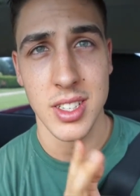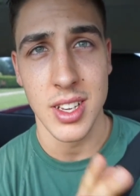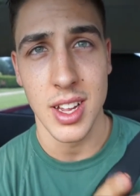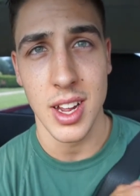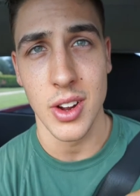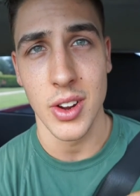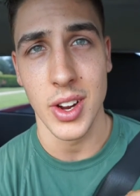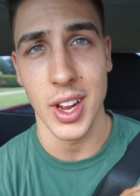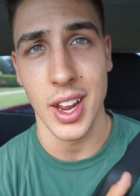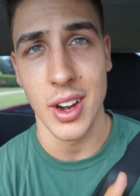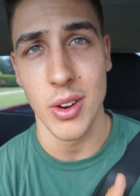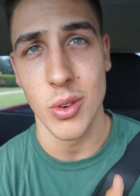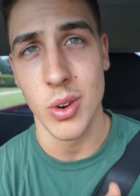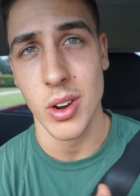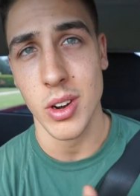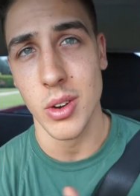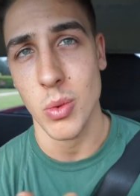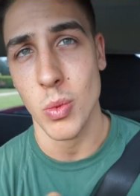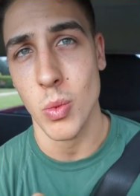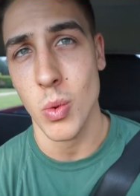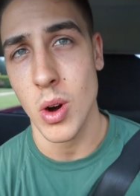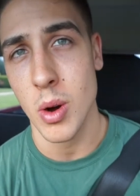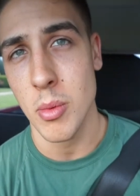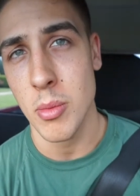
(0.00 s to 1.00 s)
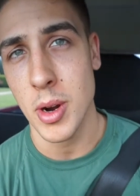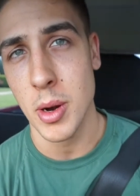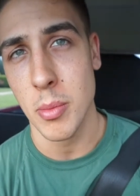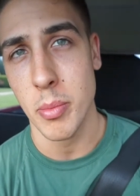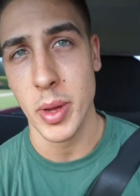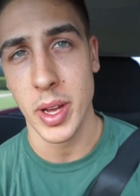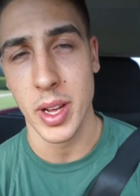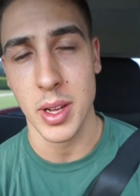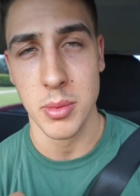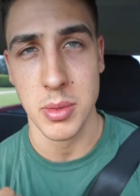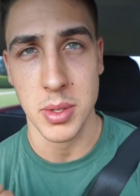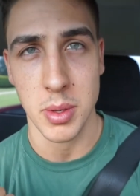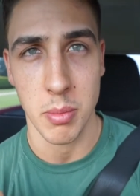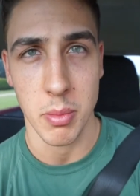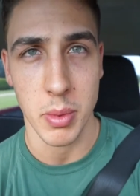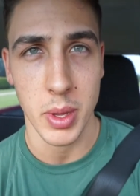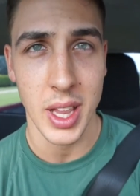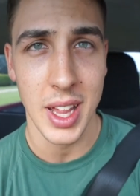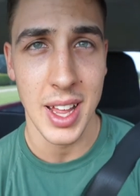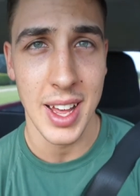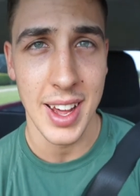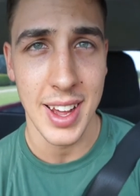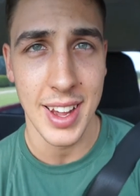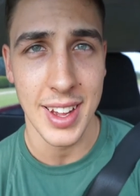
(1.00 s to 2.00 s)
Now I gotta run to Walmart, pick up some
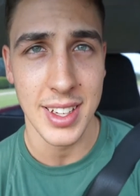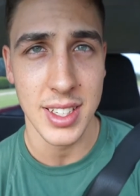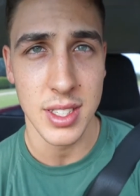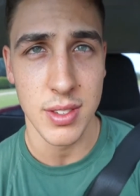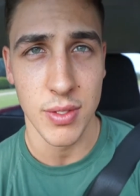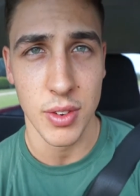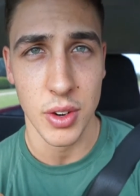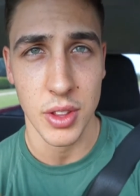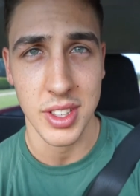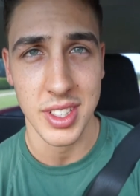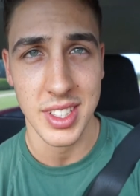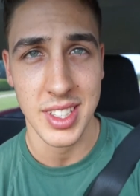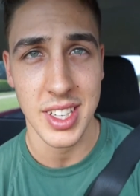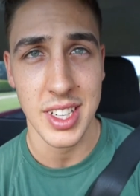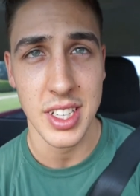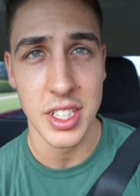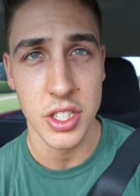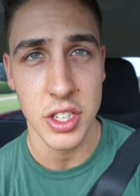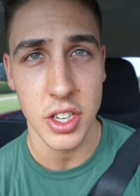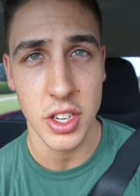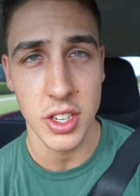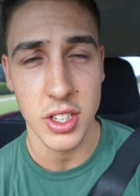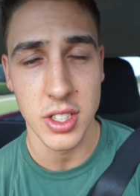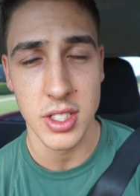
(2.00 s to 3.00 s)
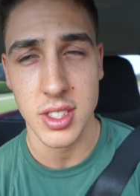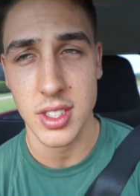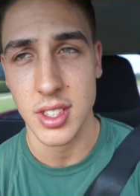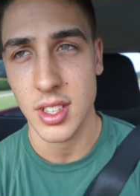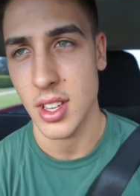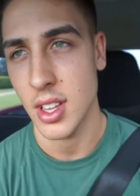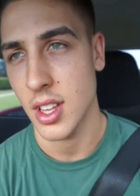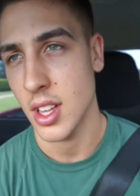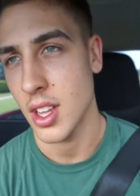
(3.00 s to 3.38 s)
plies for the t-shirts.